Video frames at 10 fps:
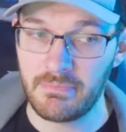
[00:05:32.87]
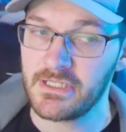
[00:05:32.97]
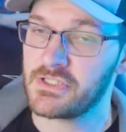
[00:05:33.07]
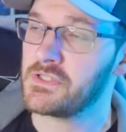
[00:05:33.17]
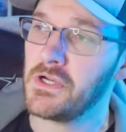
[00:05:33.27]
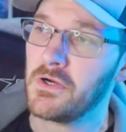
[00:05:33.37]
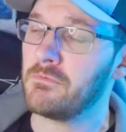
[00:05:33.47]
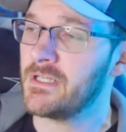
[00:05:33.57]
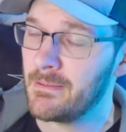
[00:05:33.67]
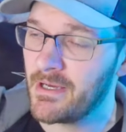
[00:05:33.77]
But sir,
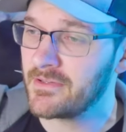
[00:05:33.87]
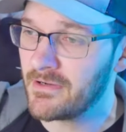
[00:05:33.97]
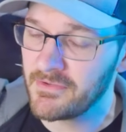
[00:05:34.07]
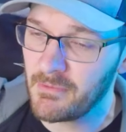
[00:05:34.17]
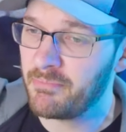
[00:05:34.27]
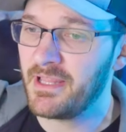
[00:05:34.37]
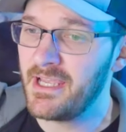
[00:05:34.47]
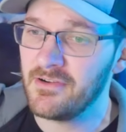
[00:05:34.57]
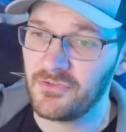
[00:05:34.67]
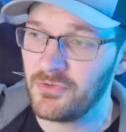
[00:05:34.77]
what about all the
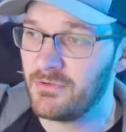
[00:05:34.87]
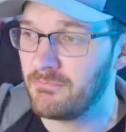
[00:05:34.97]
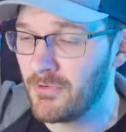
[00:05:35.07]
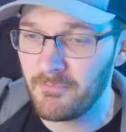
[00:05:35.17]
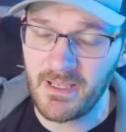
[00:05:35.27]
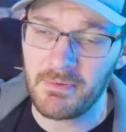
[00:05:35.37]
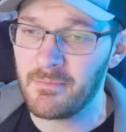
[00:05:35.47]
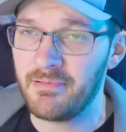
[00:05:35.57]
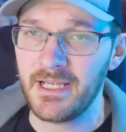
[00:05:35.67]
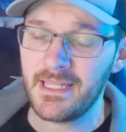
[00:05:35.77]
players who won't be able to
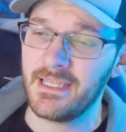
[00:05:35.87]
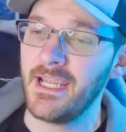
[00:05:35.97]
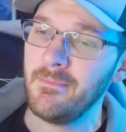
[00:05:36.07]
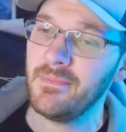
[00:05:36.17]
play the game